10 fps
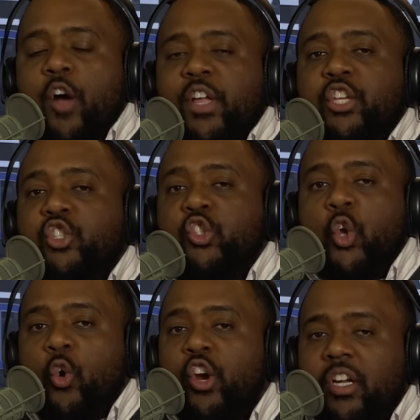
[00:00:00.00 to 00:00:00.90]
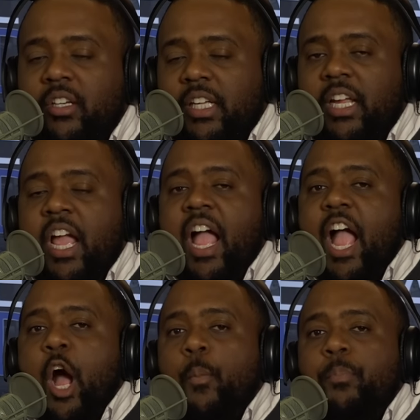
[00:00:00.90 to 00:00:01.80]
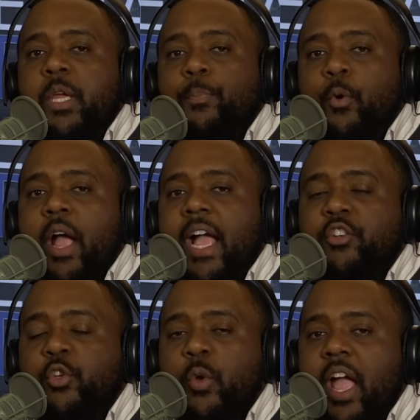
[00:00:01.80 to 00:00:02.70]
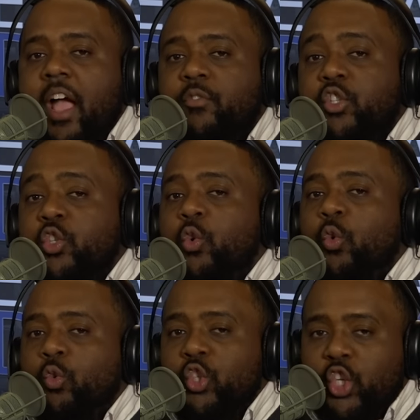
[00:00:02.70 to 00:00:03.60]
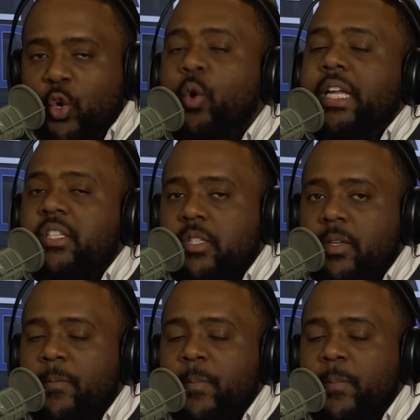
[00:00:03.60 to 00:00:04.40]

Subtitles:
historically how people had to have school choice.